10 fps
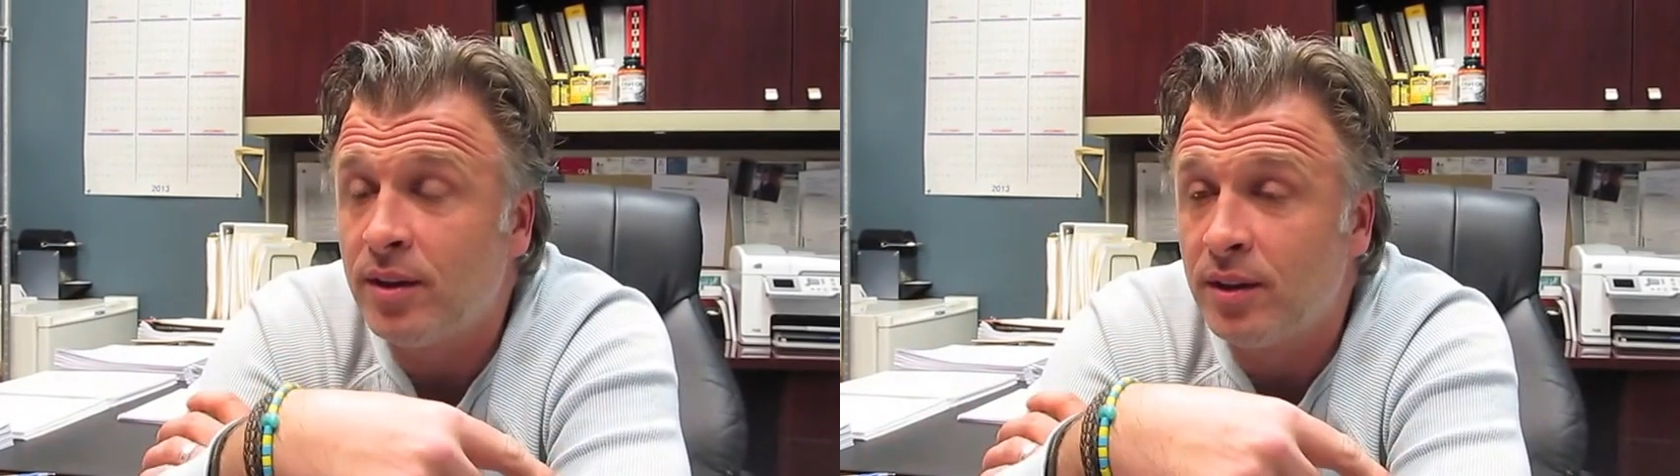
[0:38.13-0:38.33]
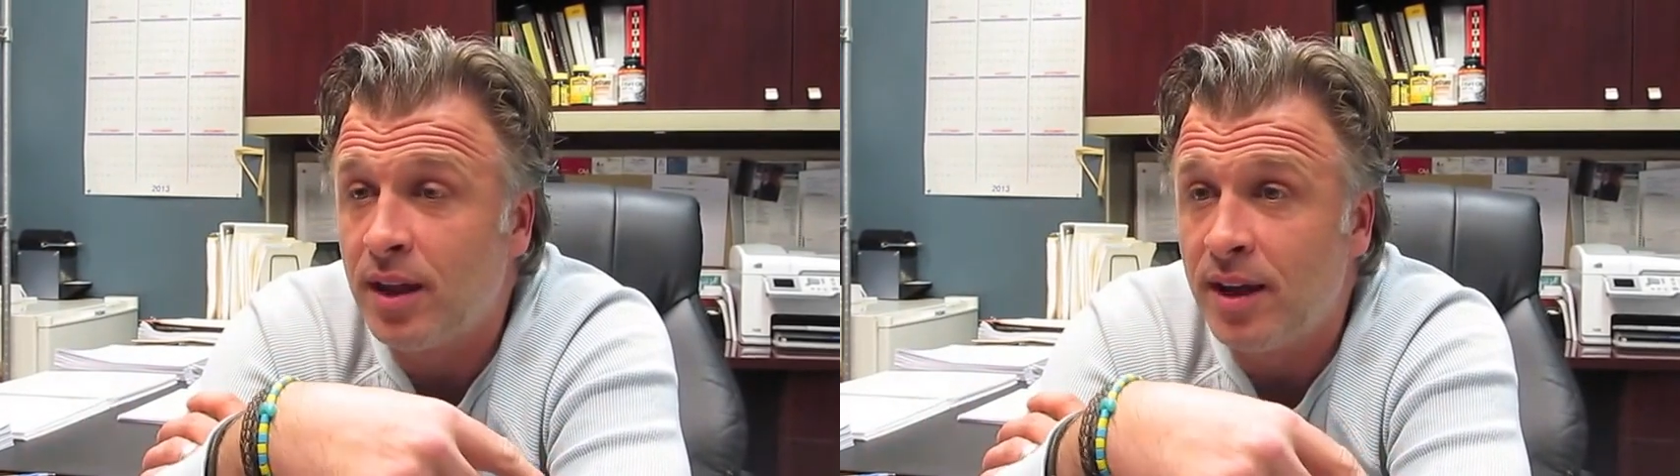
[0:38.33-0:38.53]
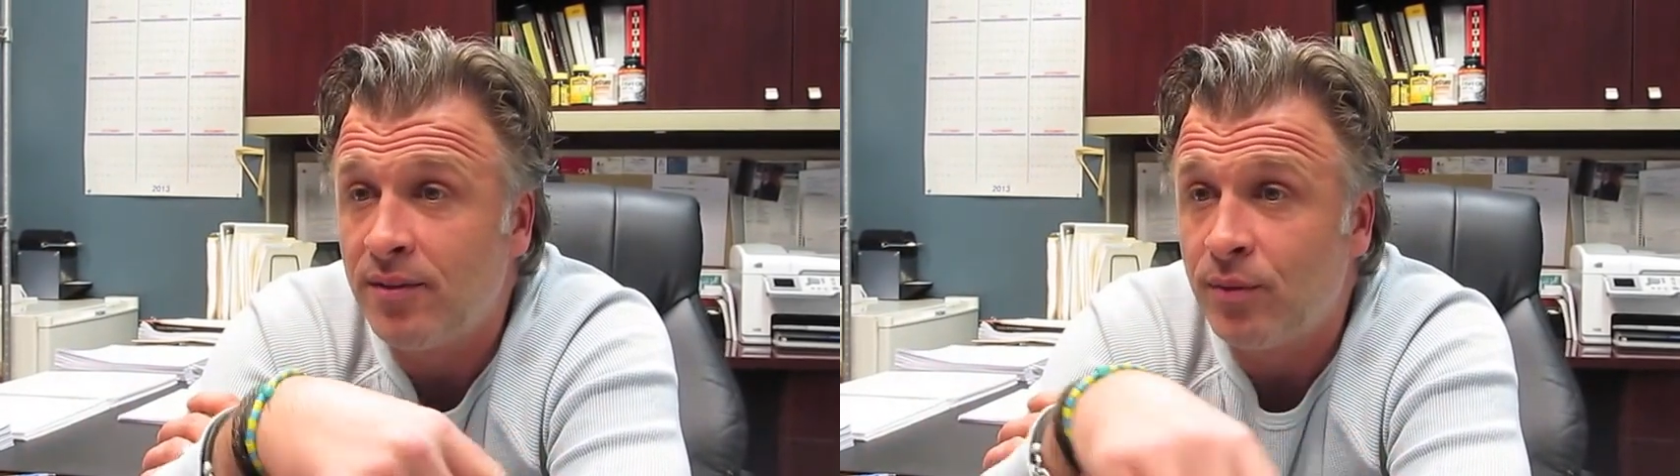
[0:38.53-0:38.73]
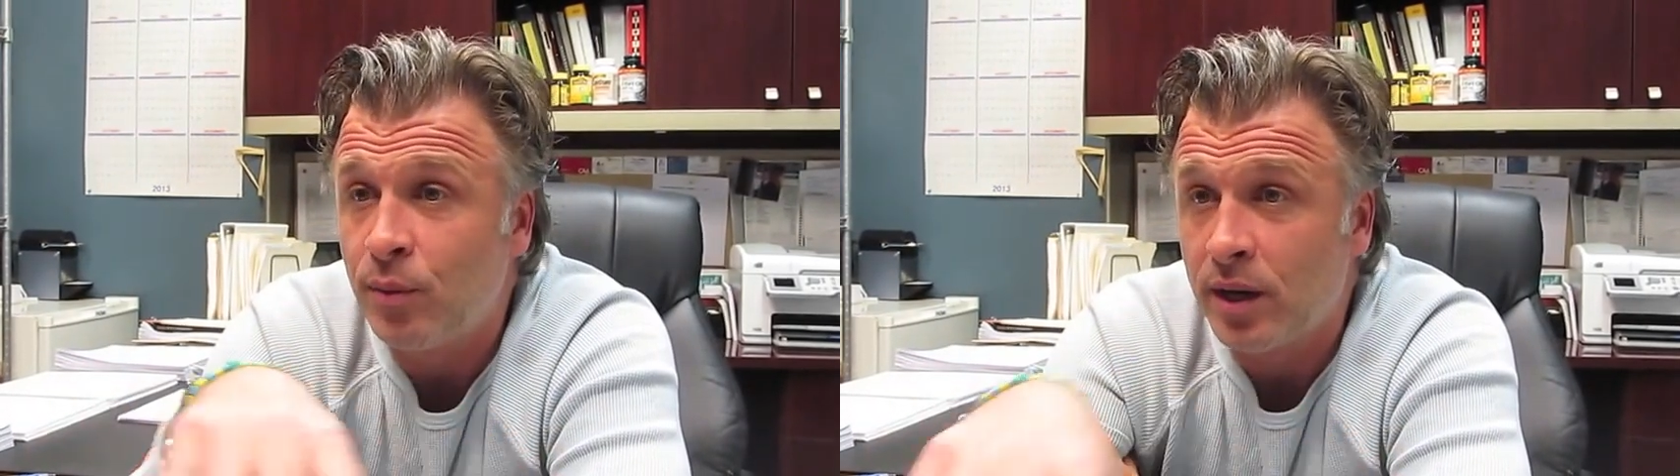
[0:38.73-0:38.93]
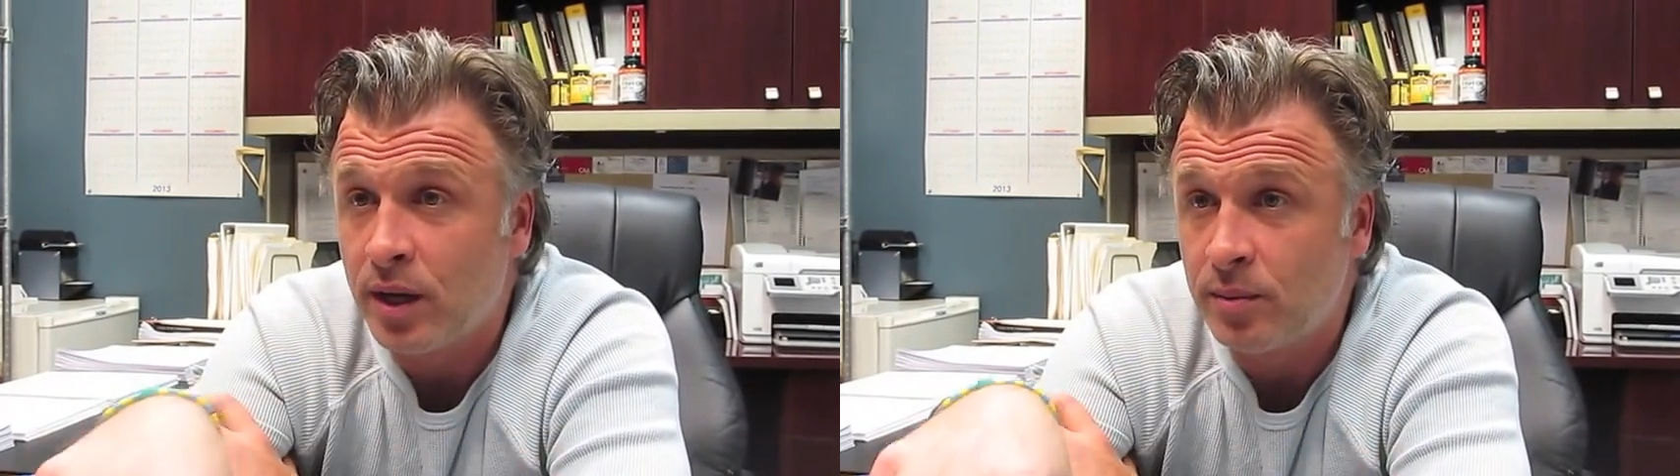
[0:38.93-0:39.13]
in life
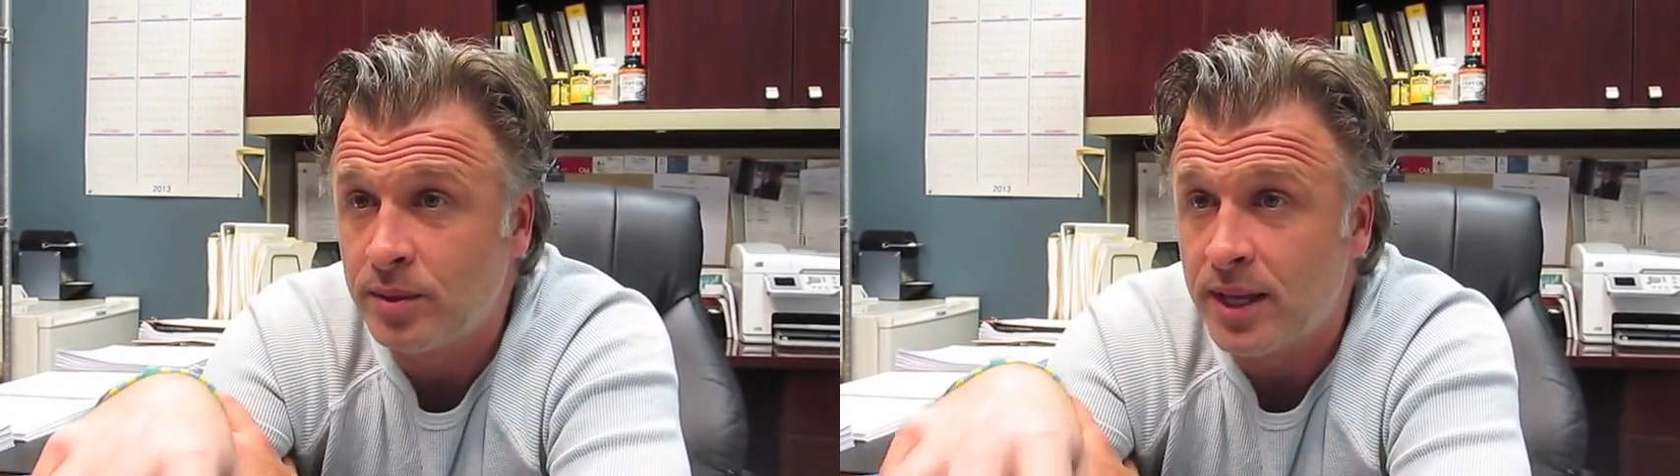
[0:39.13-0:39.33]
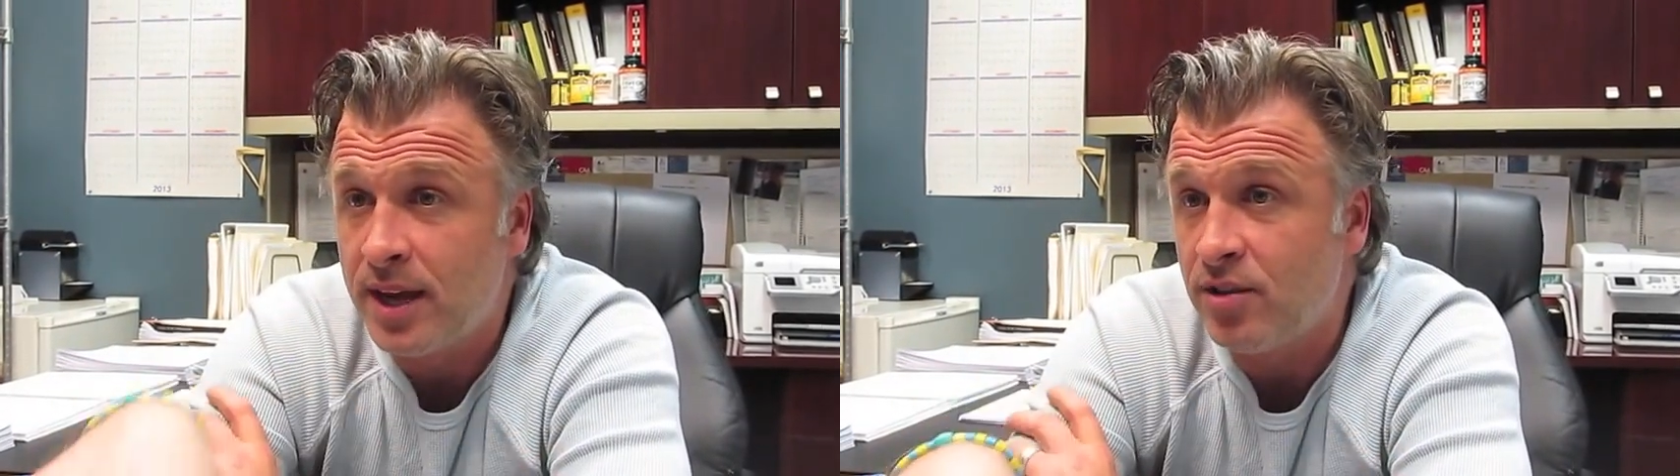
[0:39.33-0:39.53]
when it comes to